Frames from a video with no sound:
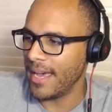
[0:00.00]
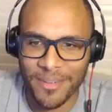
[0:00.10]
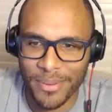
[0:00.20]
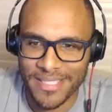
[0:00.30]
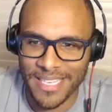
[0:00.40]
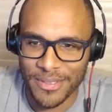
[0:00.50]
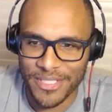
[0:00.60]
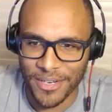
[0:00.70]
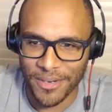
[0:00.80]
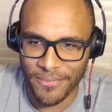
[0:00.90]
completes the
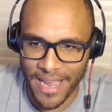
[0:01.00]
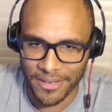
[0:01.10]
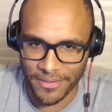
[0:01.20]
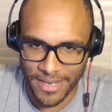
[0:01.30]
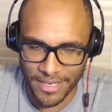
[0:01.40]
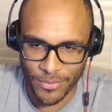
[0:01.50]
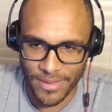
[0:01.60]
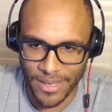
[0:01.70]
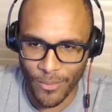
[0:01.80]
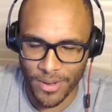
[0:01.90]
return factor the next one
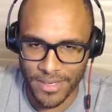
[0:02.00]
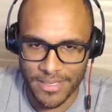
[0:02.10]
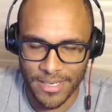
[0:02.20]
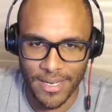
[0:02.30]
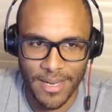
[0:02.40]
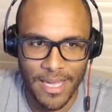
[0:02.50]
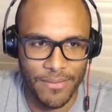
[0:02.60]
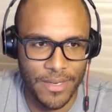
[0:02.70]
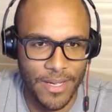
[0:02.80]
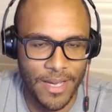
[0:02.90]
that i wanted to kind
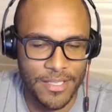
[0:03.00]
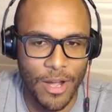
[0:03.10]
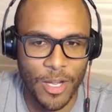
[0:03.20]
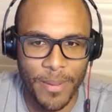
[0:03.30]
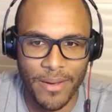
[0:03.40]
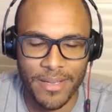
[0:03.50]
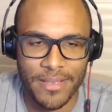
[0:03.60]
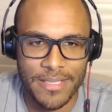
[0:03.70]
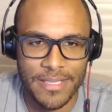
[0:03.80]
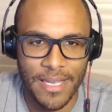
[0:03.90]
of uh, talk about
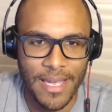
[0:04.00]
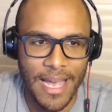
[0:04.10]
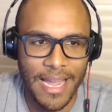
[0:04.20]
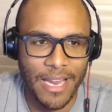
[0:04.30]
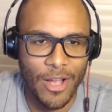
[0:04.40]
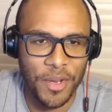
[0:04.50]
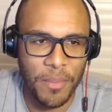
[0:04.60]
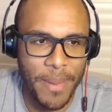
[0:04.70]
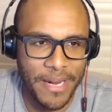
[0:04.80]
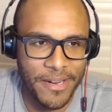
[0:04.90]
is I, I, called
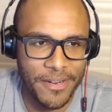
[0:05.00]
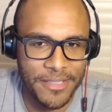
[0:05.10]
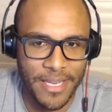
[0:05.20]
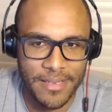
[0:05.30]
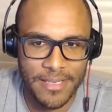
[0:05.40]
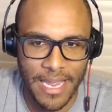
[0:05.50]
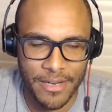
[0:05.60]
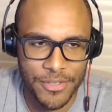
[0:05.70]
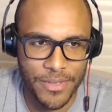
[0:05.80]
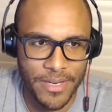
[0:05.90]
it barrier to, to
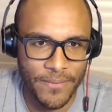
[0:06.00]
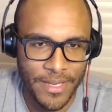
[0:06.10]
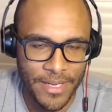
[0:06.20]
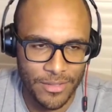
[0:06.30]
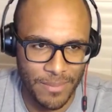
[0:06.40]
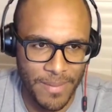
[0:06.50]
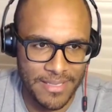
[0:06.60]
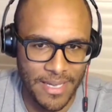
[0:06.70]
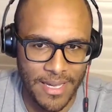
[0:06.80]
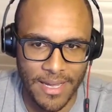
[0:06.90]
entry so that
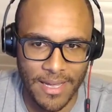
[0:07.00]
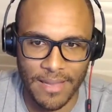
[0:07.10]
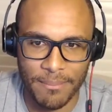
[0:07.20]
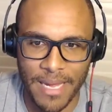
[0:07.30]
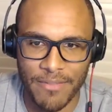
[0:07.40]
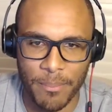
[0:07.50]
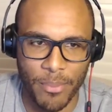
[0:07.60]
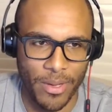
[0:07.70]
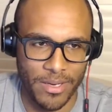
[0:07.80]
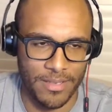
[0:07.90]
means uh, uh, uh i have it
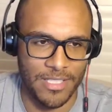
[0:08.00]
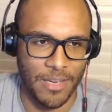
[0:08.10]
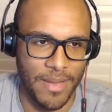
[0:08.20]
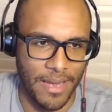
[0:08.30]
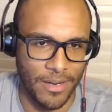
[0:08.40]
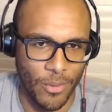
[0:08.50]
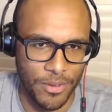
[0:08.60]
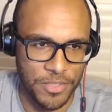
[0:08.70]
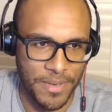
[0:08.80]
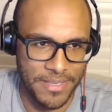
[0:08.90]
broken into
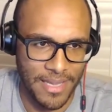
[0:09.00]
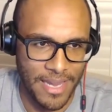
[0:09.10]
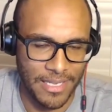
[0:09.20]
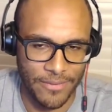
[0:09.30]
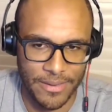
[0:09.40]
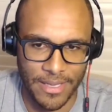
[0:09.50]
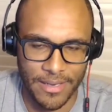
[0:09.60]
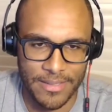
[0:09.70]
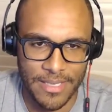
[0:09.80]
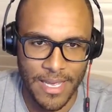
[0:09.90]
subcategories it means a lot of different
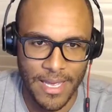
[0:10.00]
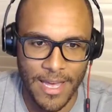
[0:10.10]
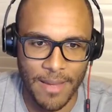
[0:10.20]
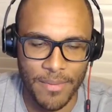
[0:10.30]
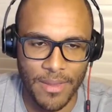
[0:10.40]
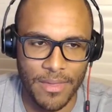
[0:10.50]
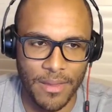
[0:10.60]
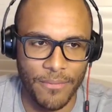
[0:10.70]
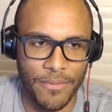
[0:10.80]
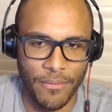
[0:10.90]
things um,
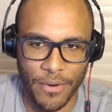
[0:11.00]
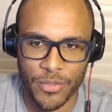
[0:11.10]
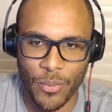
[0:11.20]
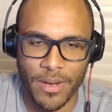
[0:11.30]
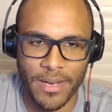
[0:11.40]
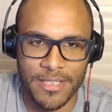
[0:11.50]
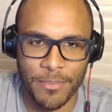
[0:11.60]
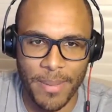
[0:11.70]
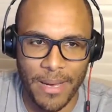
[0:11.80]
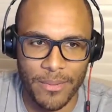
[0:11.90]
the, the first one is
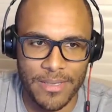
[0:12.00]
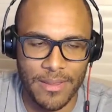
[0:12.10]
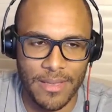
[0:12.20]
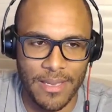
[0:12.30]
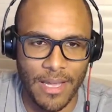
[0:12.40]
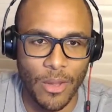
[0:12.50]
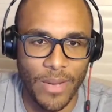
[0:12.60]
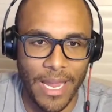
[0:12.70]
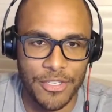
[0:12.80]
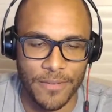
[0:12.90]
about the uh,
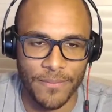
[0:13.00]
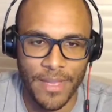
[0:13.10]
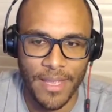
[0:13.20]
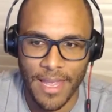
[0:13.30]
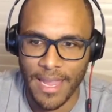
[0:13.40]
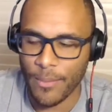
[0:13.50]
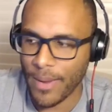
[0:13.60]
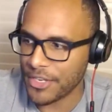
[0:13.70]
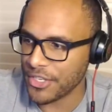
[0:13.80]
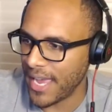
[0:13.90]
location and
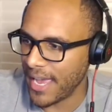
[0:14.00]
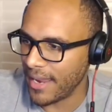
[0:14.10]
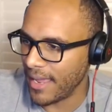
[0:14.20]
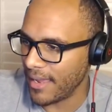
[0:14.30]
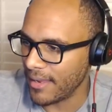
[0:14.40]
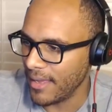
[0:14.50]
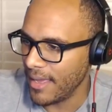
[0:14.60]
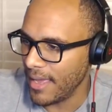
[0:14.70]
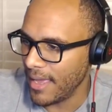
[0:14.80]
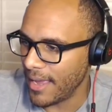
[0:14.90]
we actually had a
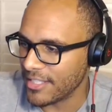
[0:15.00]
uh,